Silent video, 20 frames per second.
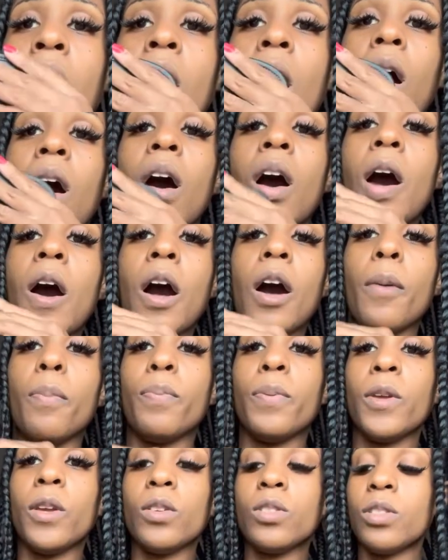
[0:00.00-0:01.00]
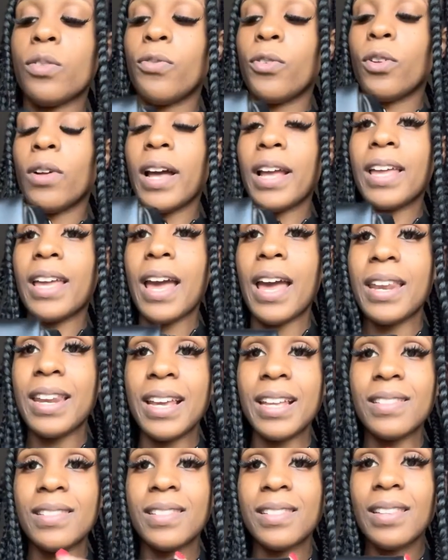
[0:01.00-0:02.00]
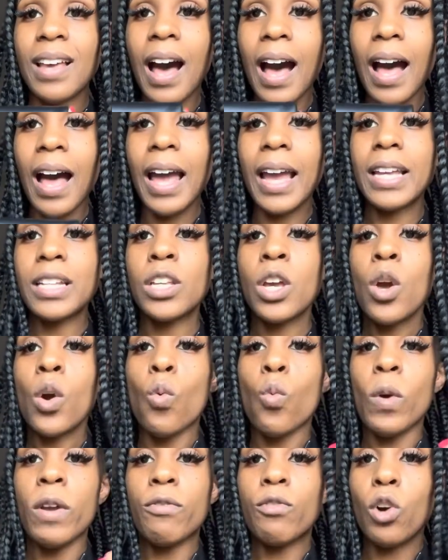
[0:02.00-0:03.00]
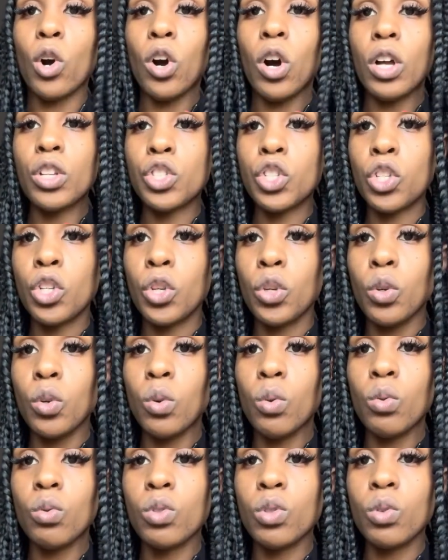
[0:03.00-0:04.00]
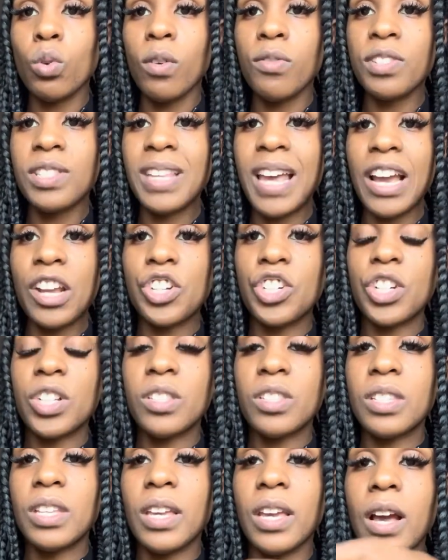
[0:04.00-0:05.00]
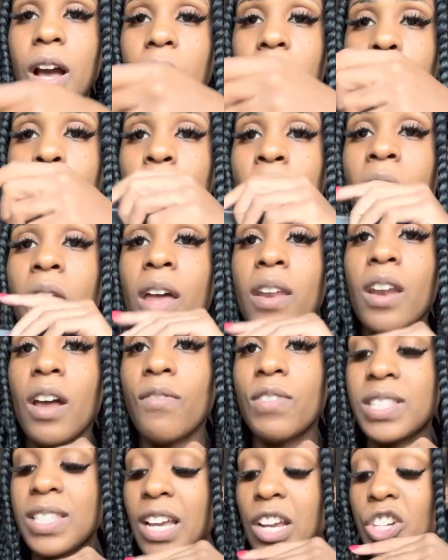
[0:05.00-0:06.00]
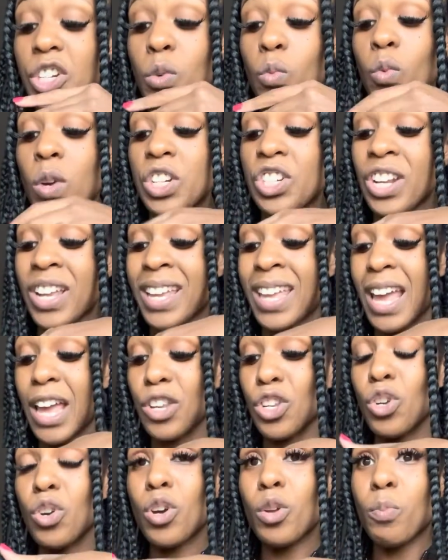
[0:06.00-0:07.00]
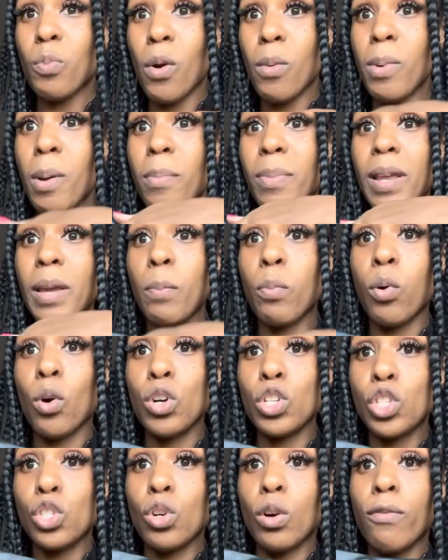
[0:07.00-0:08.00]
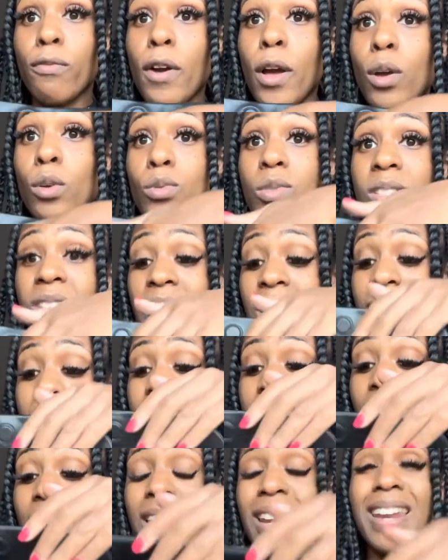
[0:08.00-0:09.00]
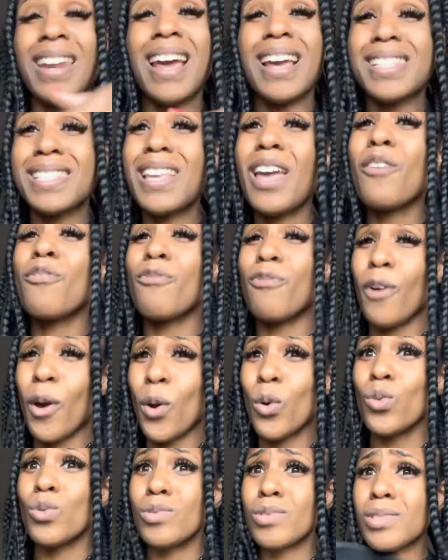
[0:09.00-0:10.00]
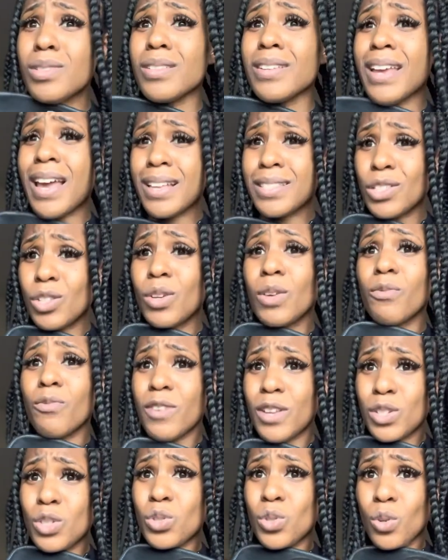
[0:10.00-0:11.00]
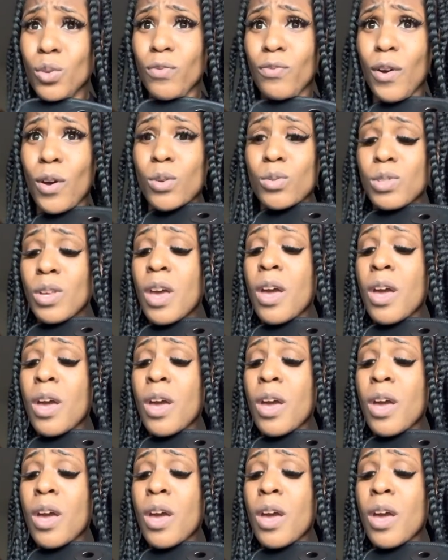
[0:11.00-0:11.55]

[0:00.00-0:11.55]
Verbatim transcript: Oh, beautiful. Again, inside, we've got two sort of sections here. Another section, which again, you could probably put your phones inside. And I say phones. Yes, you can fit two phones,